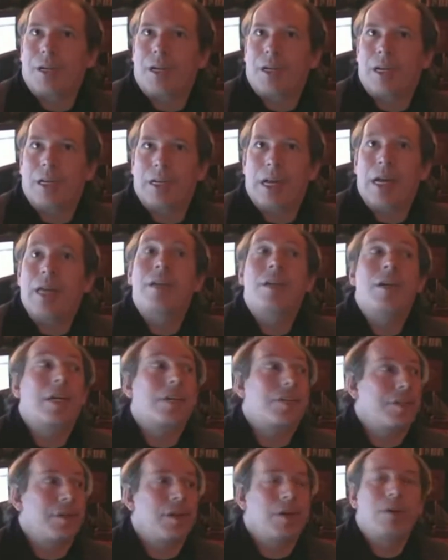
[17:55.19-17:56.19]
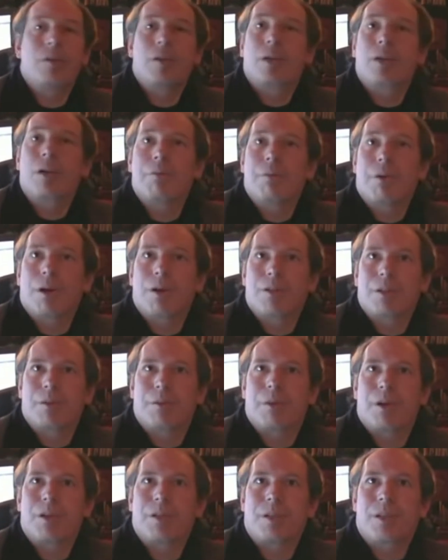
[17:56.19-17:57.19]
and I don't actually know who the composer
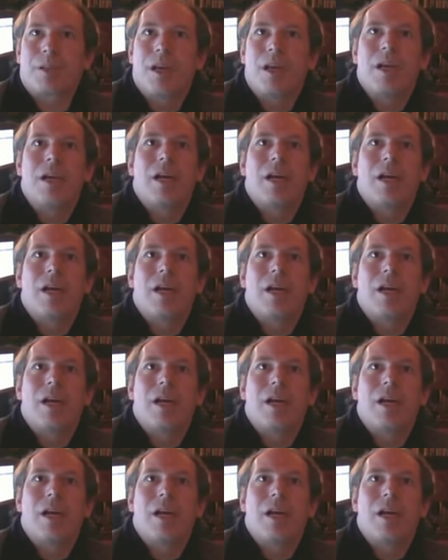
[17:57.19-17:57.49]
was.